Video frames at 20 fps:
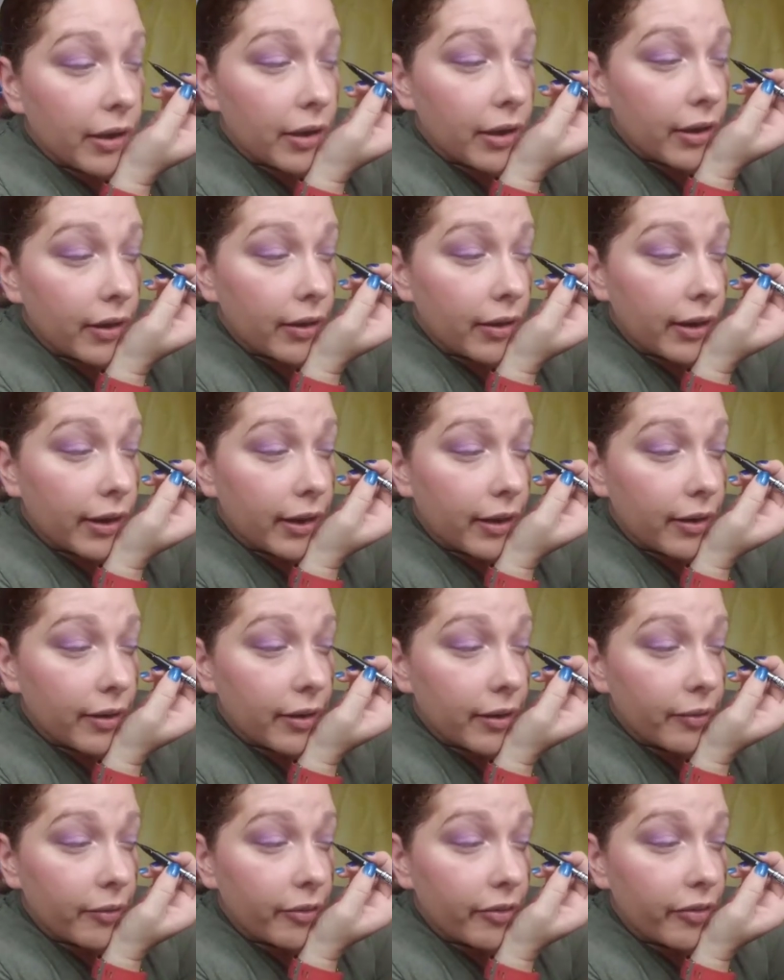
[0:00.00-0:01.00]
Alright,
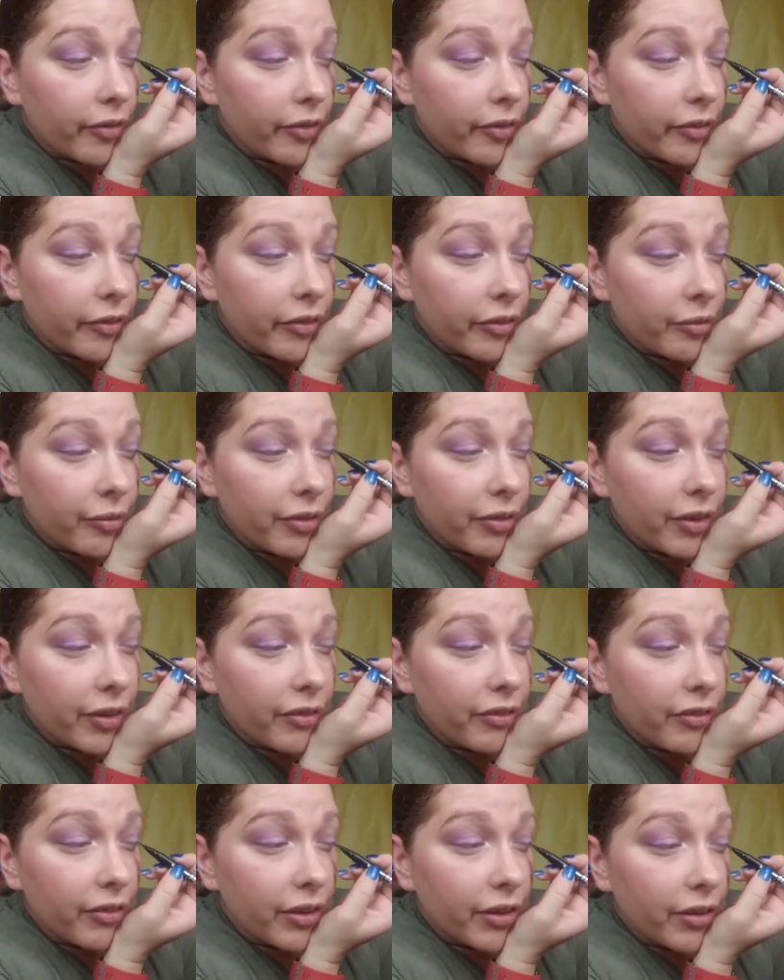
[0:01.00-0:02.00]
that wasn't close to my lash
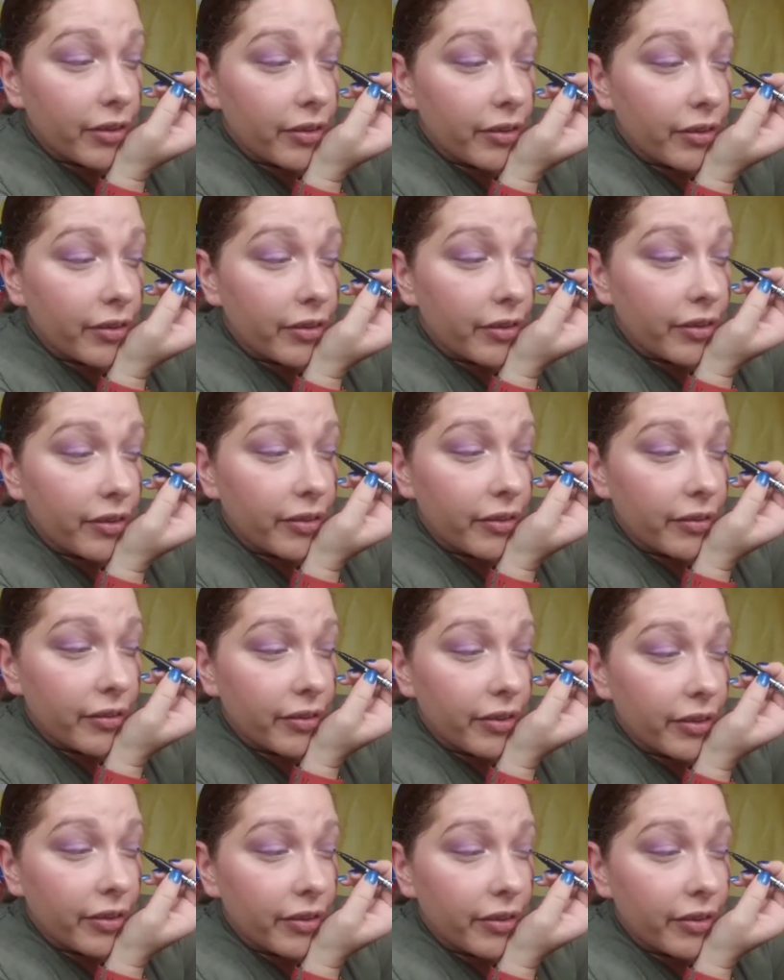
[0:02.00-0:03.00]
line at all. Oh
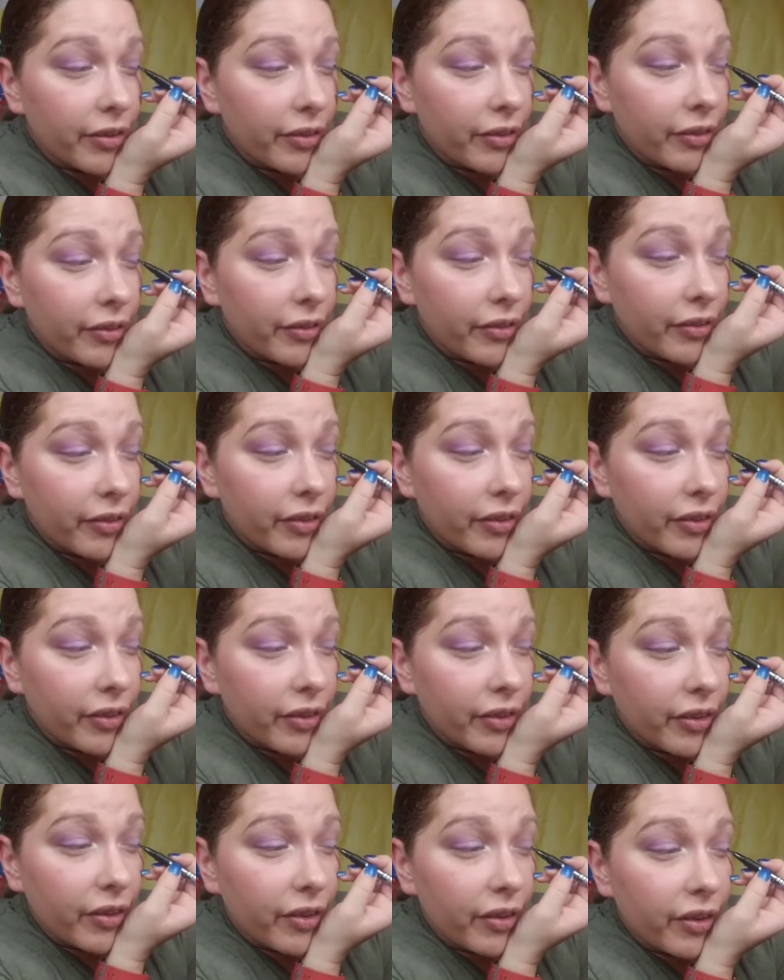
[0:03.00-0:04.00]
no.
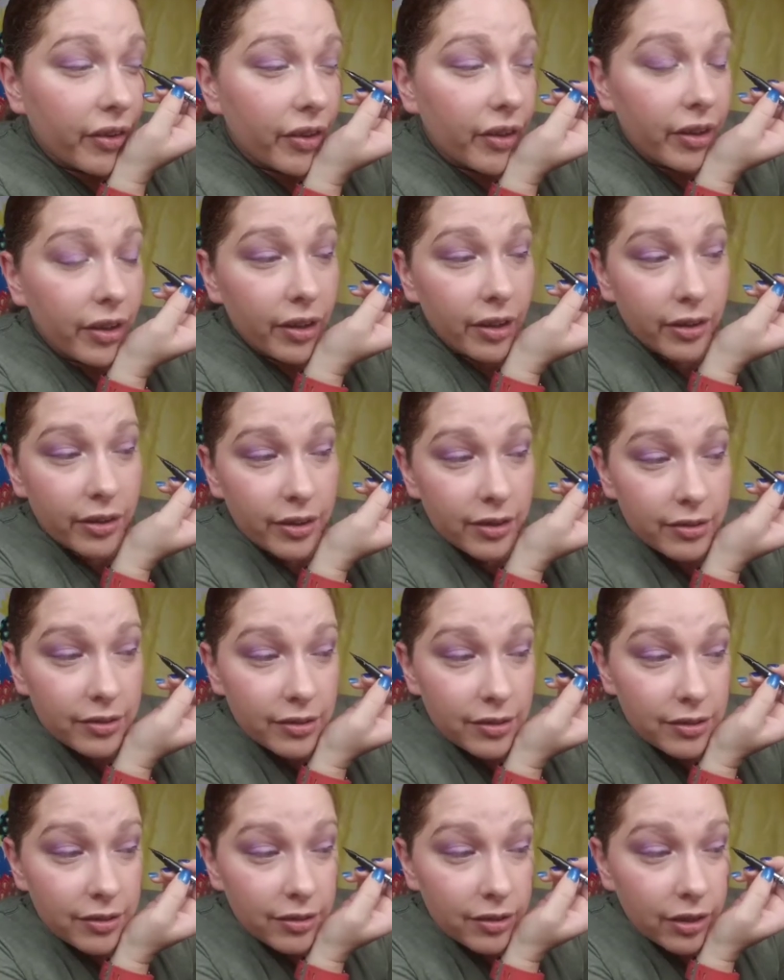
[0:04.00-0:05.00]
This
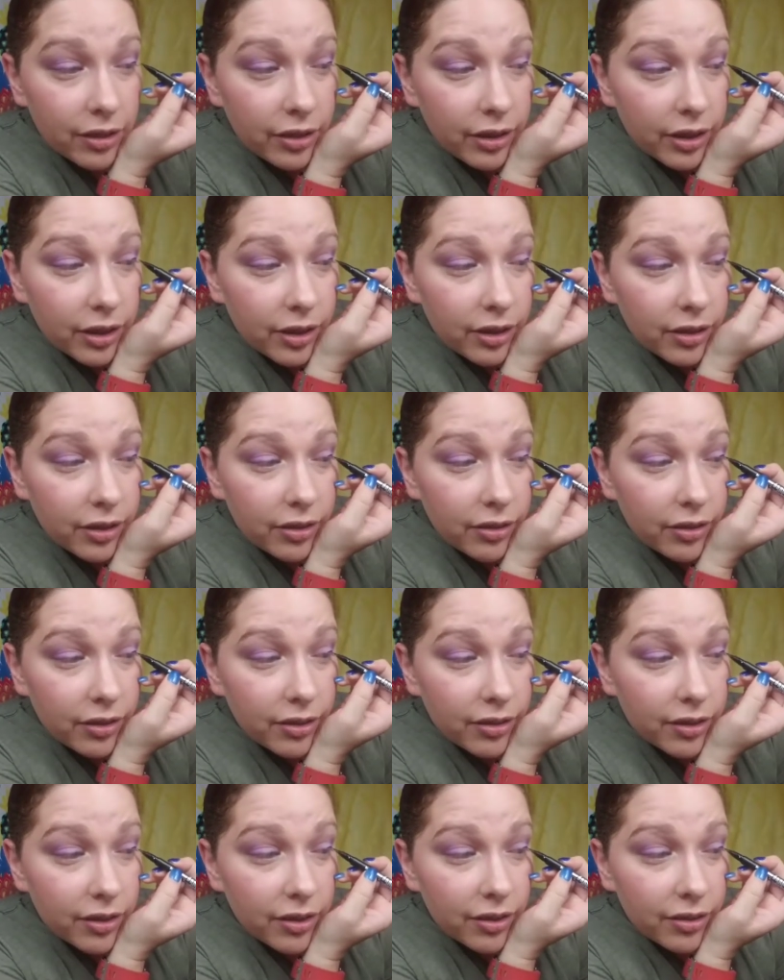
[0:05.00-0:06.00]
is turning into a
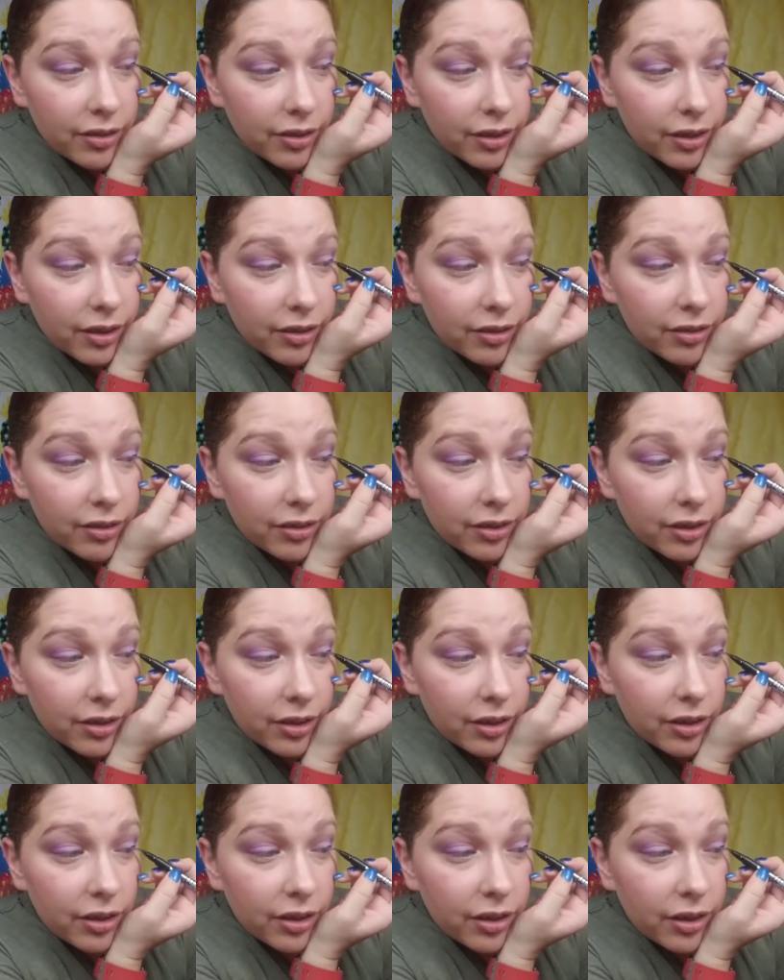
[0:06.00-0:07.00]

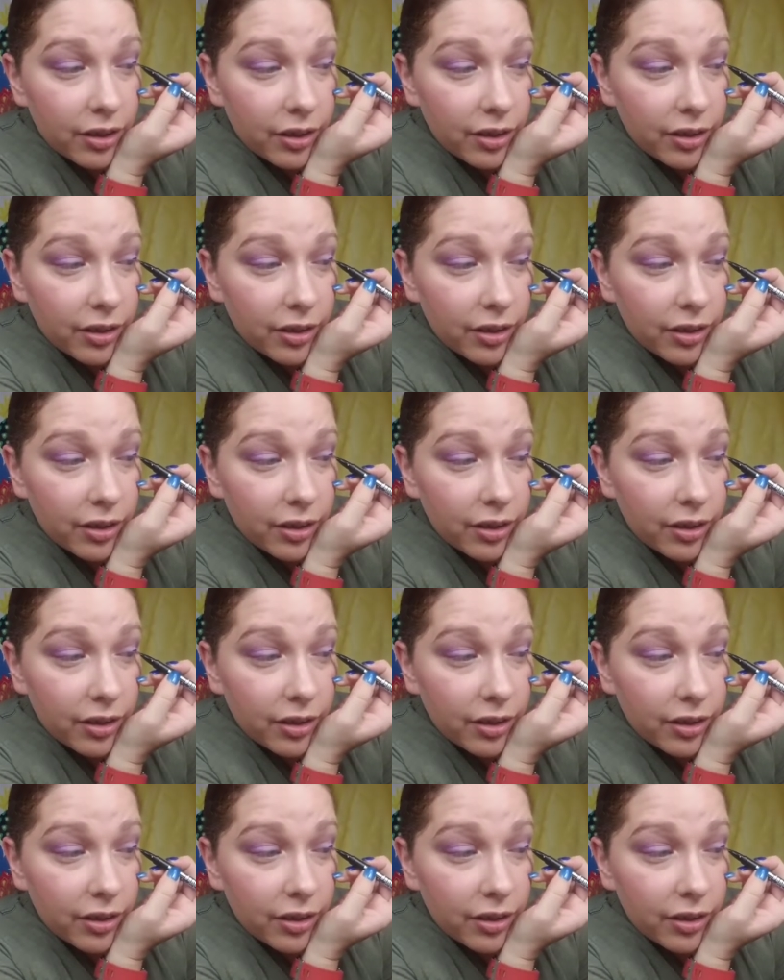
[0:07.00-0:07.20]
disaster.